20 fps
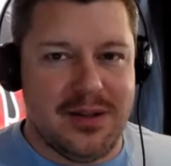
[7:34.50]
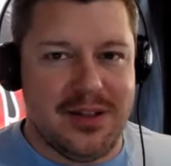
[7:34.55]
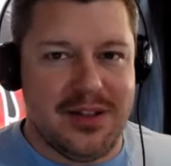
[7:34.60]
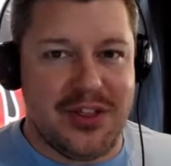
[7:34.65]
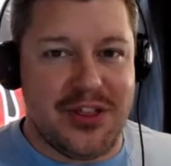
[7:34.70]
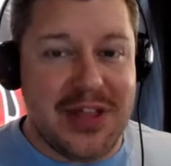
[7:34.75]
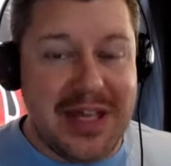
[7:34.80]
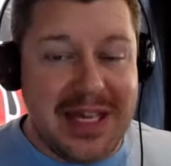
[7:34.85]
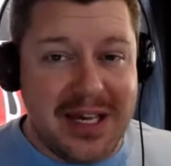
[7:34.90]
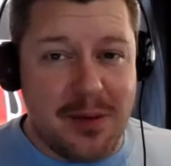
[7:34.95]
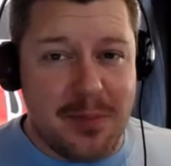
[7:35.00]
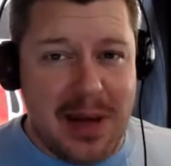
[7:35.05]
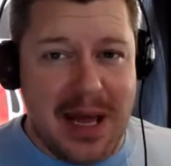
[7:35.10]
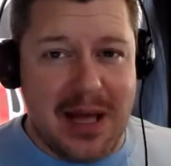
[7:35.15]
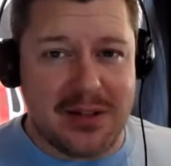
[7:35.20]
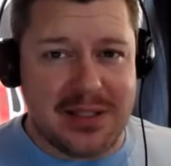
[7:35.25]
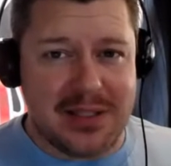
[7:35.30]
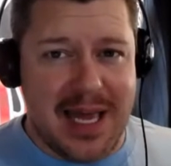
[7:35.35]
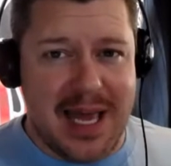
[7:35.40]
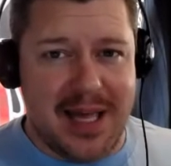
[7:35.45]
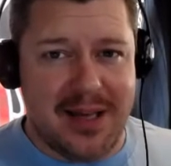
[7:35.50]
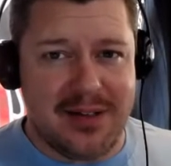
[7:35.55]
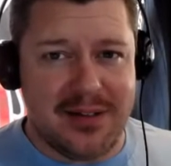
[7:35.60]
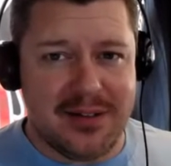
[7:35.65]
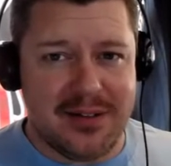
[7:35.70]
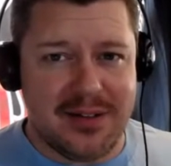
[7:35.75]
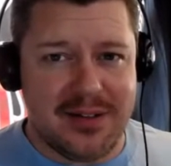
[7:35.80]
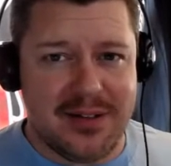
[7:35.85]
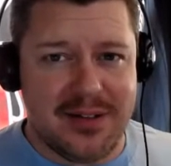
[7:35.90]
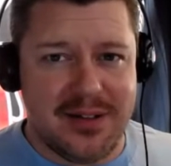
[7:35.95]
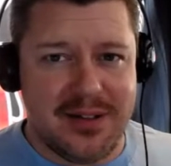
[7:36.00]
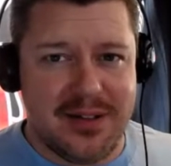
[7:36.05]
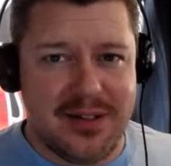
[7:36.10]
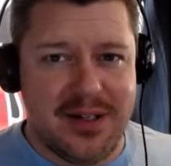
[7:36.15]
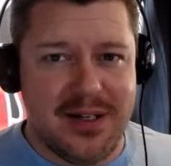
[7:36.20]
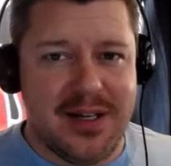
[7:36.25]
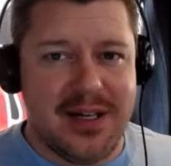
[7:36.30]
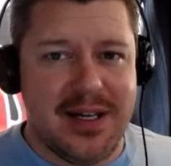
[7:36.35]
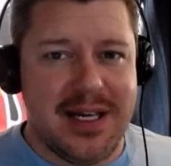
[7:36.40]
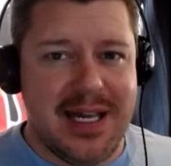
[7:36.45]
Think about that.
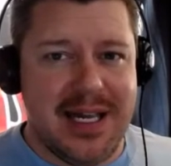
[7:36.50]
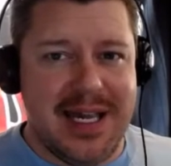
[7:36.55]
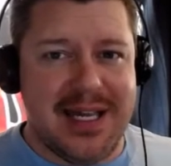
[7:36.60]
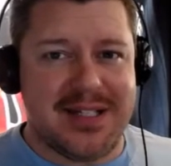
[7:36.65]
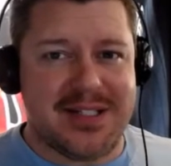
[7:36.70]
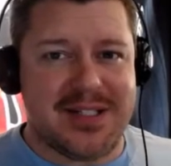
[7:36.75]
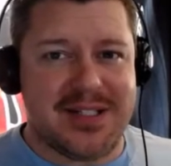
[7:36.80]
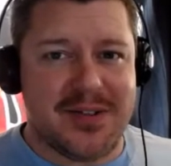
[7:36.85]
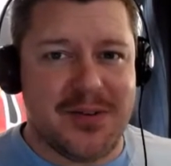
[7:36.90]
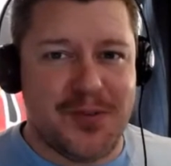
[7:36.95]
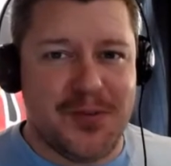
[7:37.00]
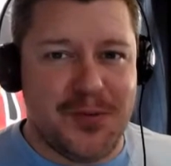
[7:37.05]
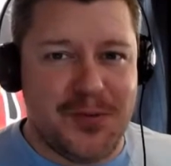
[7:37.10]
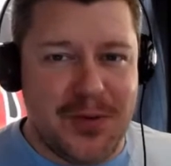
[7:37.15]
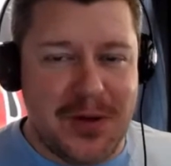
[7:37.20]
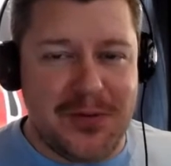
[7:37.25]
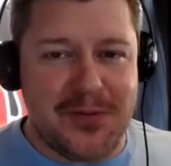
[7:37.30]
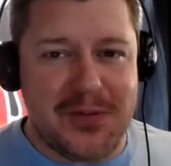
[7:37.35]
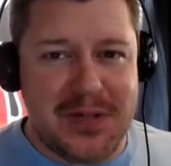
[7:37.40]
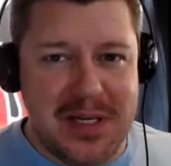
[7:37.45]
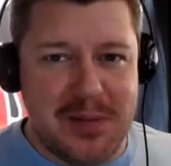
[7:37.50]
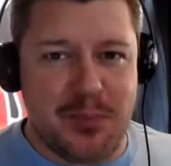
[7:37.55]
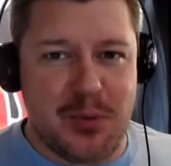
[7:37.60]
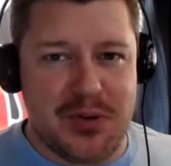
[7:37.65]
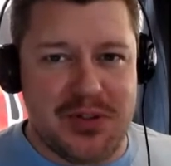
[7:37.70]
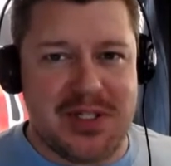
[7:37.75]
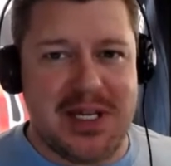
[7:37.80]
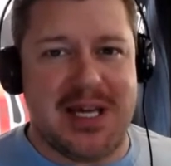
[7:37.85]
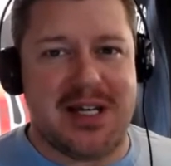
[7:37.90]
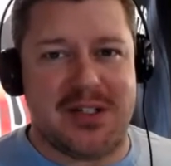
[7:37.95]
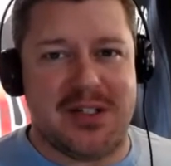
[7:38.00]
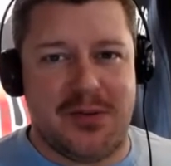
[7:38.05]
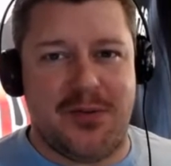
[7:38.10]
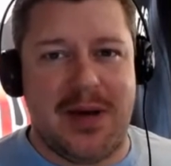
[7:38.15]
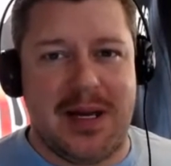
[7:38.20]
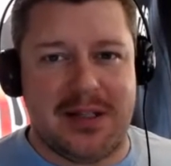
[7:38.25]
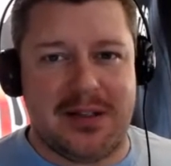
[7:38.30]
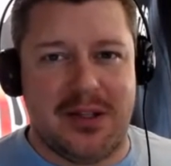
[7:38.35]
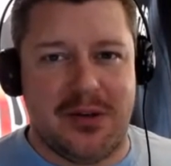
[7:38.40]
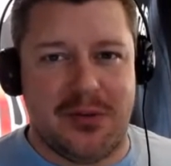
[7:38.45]
It's fifty percent as
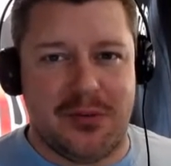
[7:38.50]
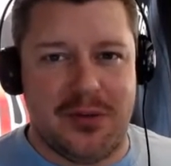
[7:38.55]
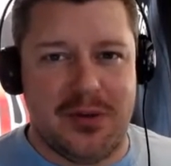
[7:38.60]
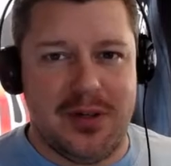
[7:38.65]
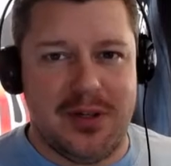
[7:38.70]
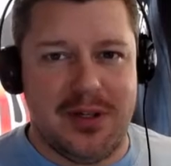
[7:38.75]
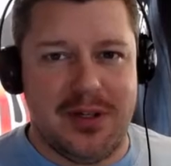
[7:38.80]
effective.